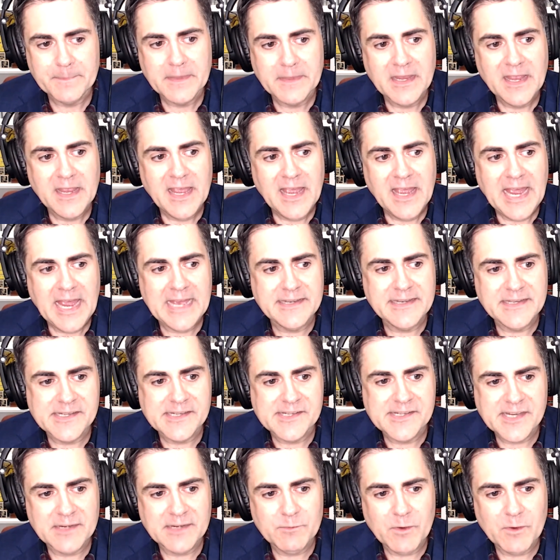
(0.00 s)
And he
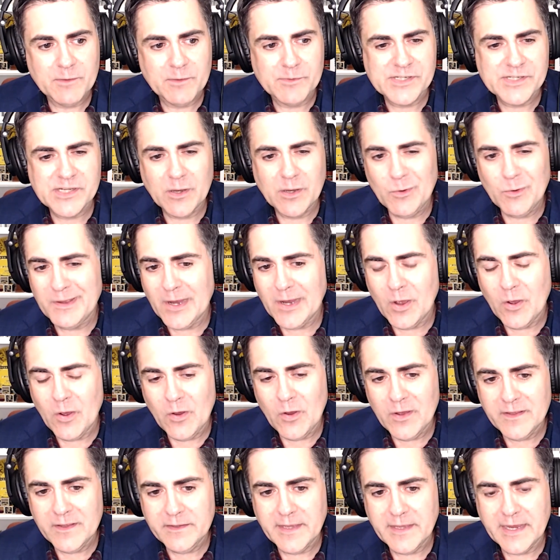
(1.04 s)
said what was going
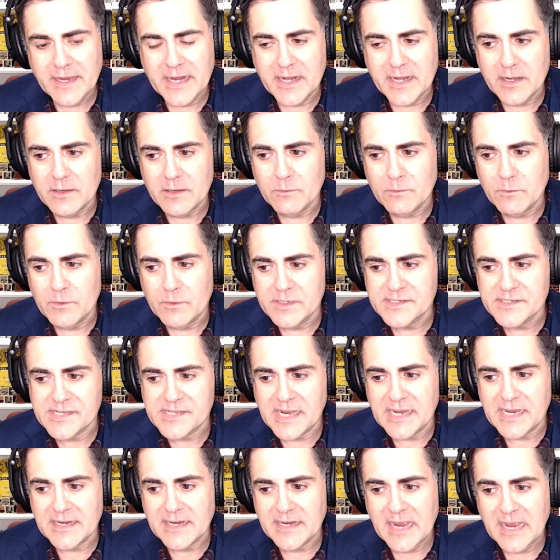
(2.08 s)
on there was
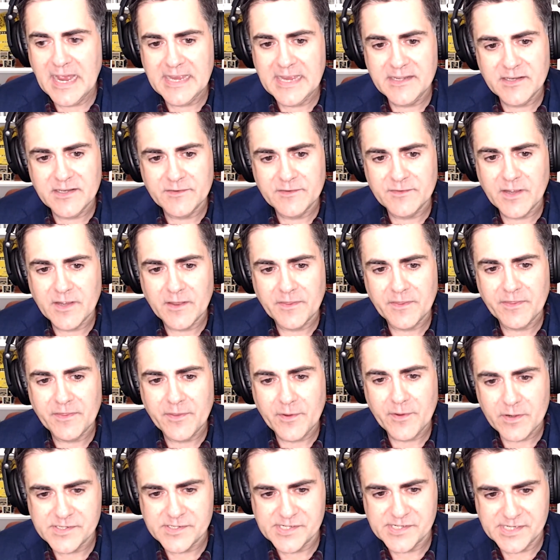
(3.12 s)
a kind of
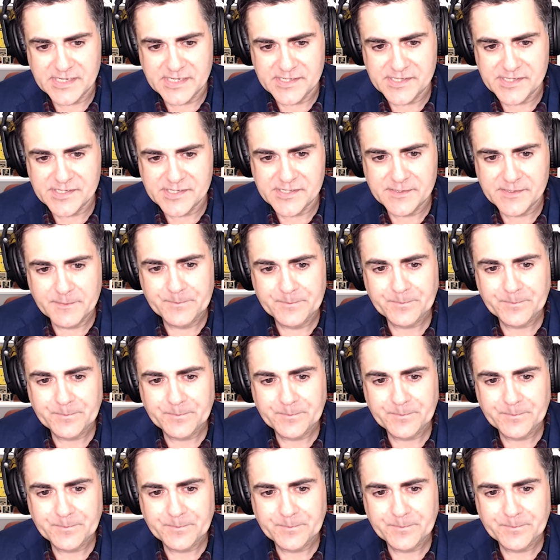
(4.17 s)
catharsis,